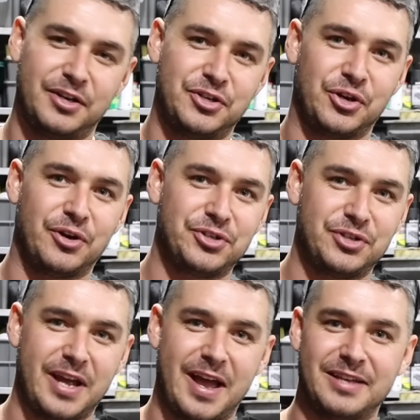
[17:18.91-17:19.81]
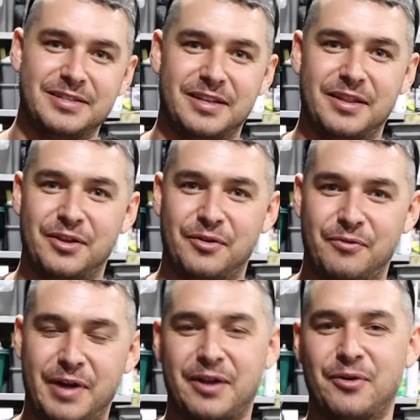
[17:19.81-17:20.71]
Josh has the
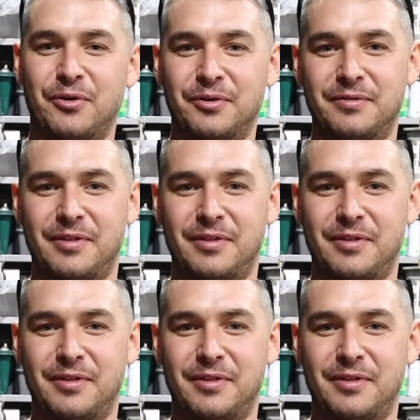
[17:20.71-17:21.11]
record,